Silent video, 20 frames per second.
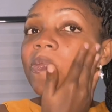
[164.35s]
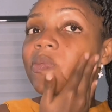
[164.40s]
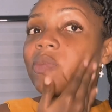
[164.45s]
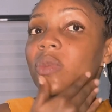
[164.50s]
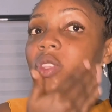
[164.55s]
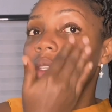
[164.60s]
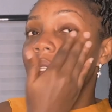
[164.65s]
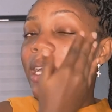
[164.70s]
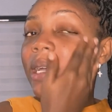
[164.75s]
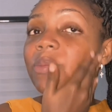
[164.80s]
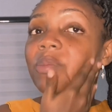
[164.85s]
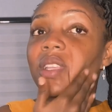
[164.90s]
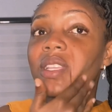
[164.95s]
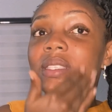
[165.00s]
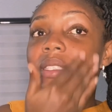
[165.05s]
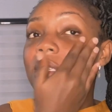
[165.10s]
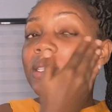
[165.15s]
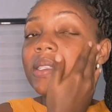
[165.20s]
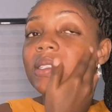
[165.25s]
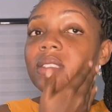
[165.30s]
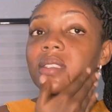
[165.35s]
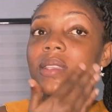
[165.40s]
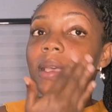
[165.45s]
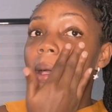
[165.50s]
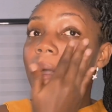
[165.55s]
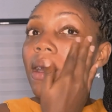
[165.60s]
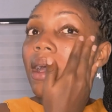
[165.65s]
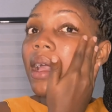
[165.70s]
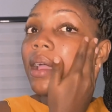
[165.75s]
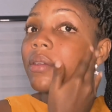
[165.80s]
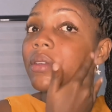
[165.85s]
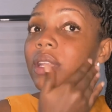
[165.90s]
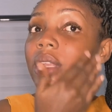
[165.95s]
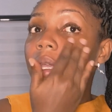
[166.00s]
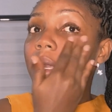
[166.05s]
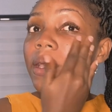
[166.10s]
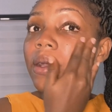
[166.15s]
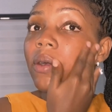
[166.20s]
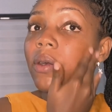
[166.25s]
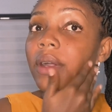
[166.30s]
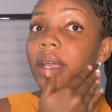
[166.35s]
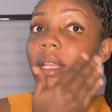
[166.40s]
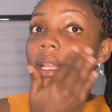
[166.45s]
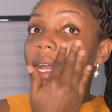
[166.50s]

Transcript: Those are places I really get oily.